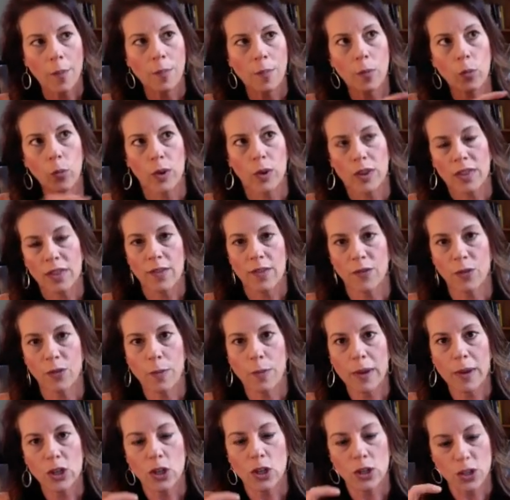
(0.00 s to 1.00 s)
with
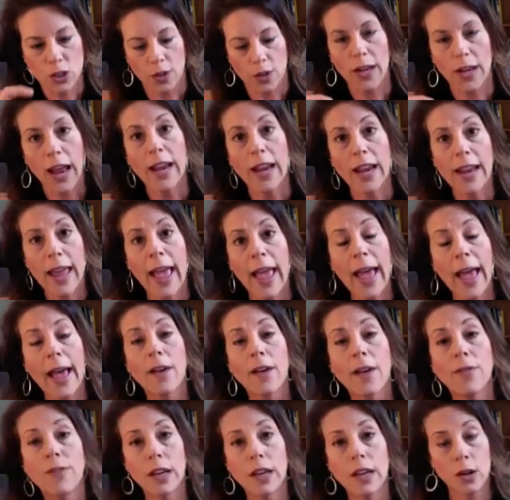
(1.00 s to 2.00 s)
information so that I'd
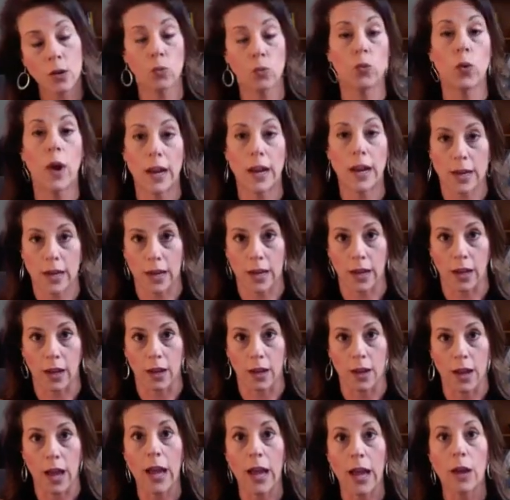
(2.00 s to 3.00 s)
have it in writing.
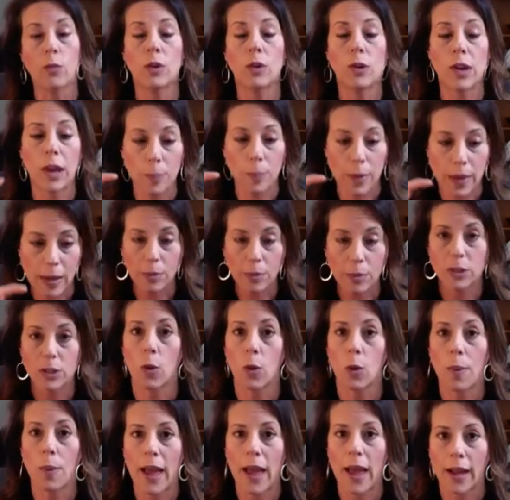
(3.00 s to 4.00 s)
I would be able to
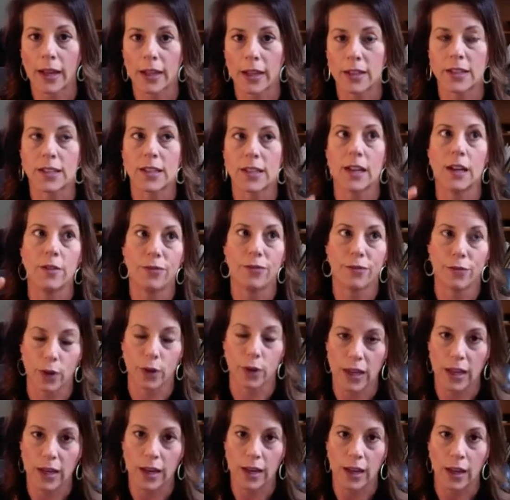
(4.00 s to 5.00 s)
go back instead of
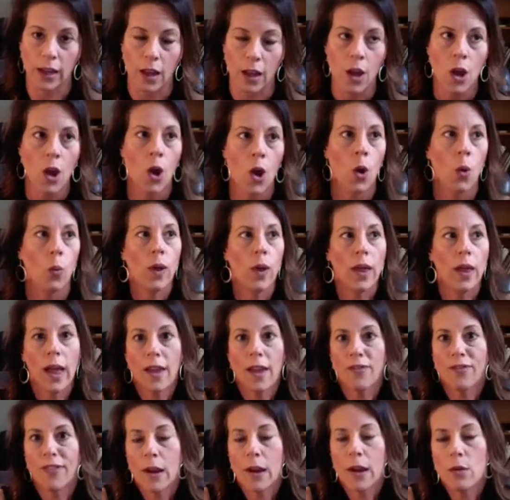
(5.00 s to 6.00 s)
forgetting. Well, I
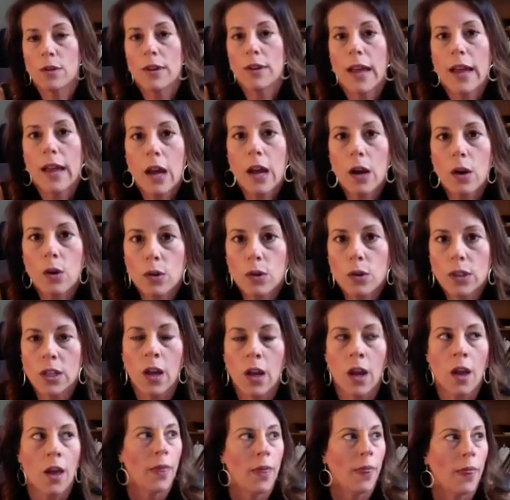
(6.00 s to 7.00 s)
found out
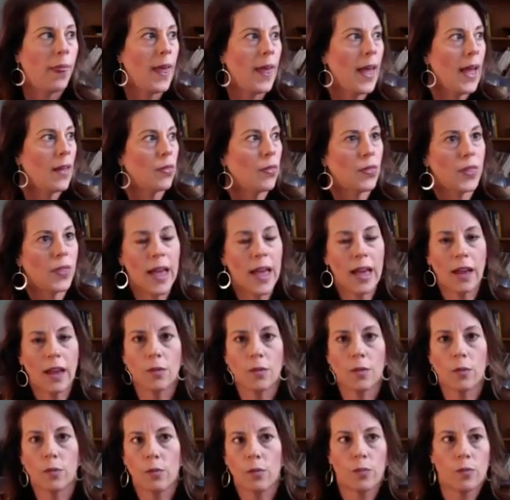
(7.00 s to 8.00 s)
that
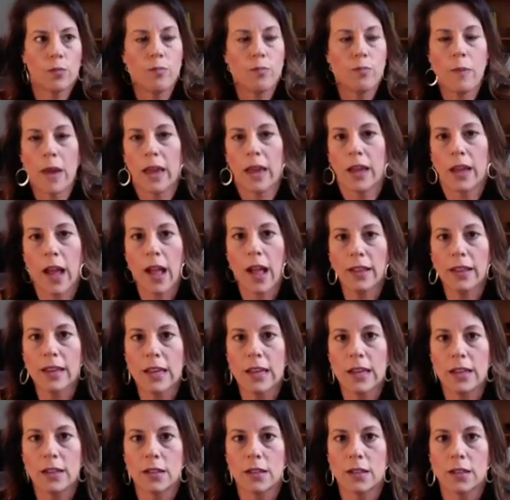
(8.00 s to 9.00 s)
my
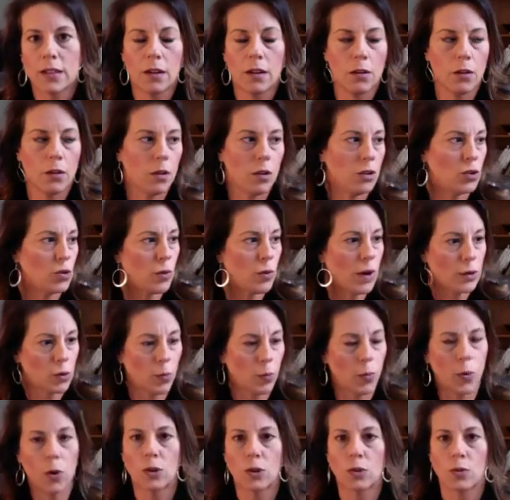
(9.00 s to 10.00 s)
colleagues and direct
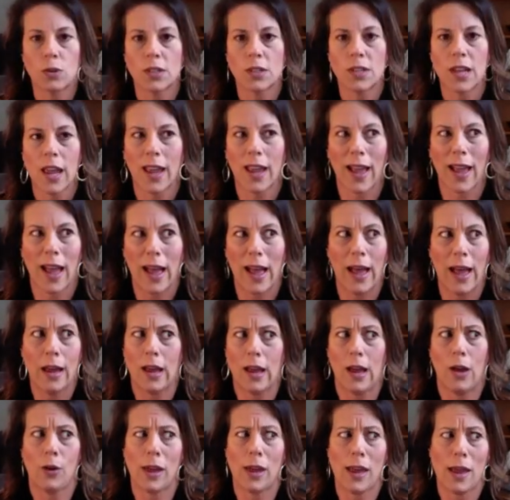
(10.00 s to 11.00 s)
reports were saying,
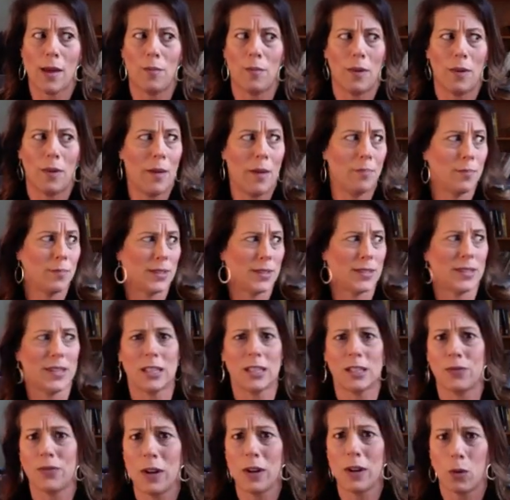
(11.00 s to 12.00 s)
okay, I'm
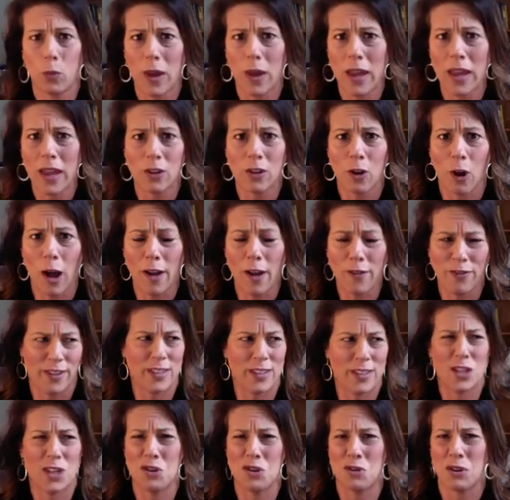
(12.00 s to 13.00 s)
6 feet away in the
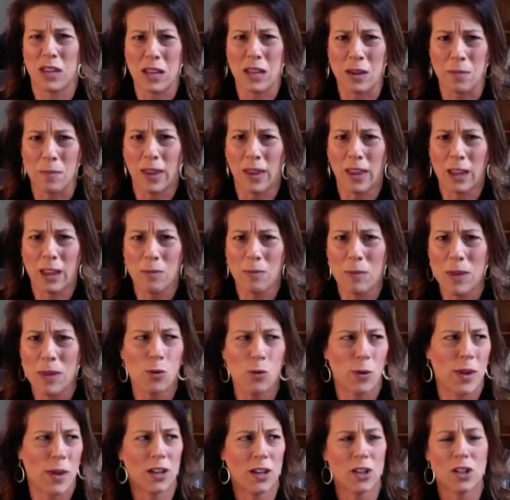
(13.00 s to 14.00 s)
office and you're emailing me. You
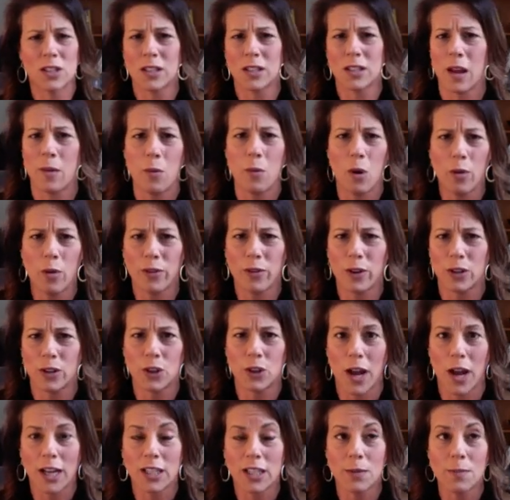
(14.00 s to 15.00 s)
can't just come over and
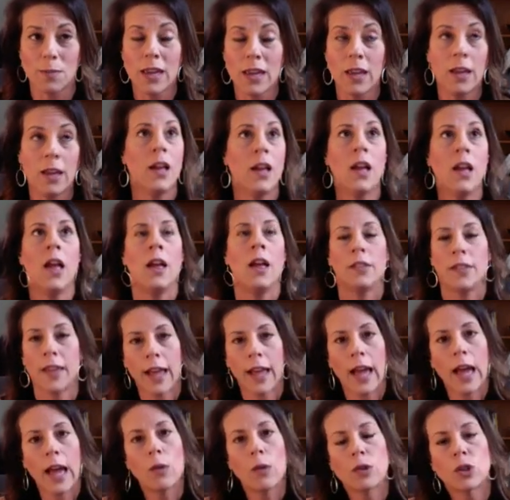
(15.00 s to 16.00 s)
talk to me. Like,
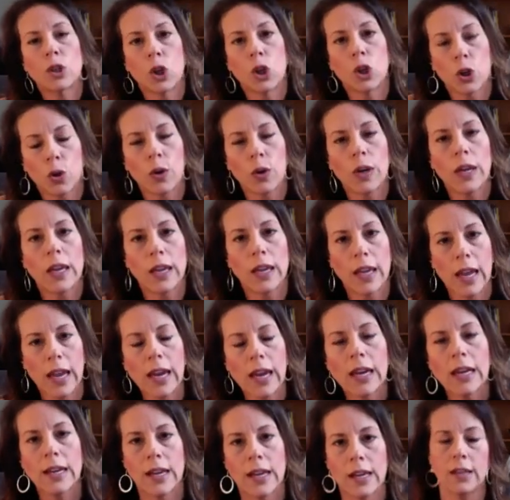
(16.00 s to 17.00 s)
I was
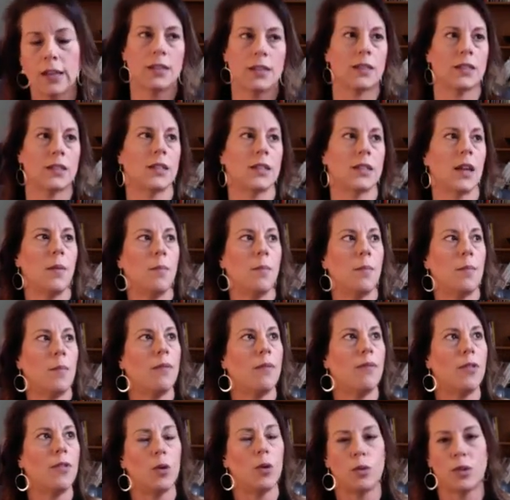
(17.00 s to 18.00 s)
creating some
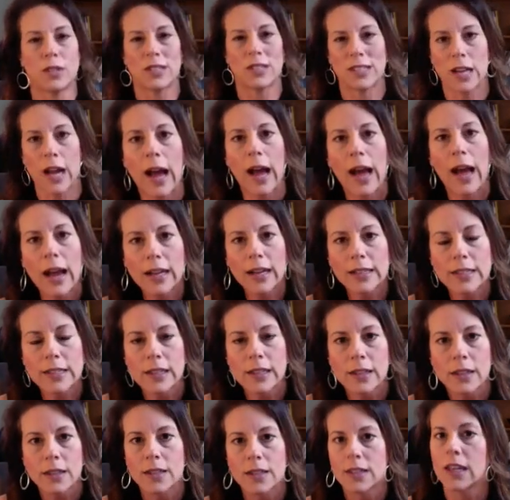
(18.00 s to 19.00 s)
of those
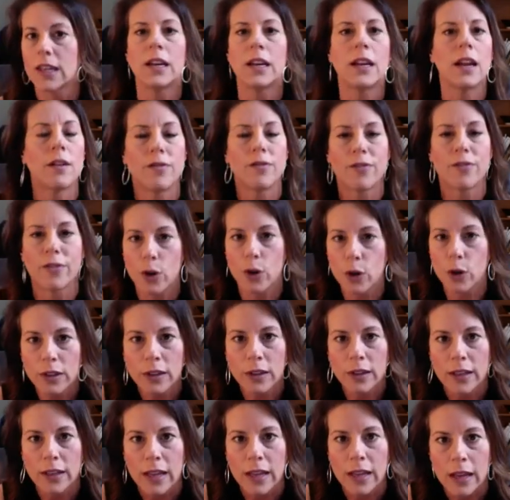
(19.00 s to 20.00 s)
toxins
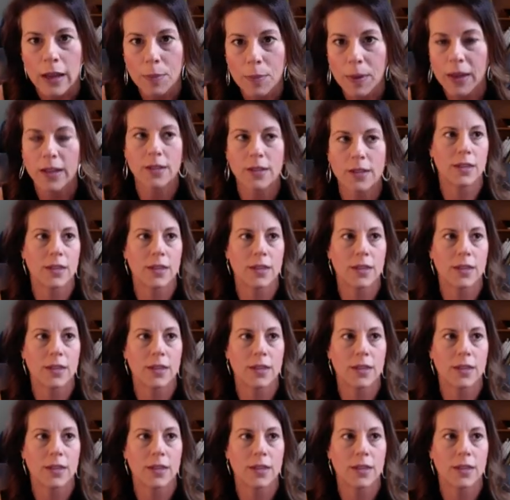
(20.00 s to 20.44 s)
inadvertently because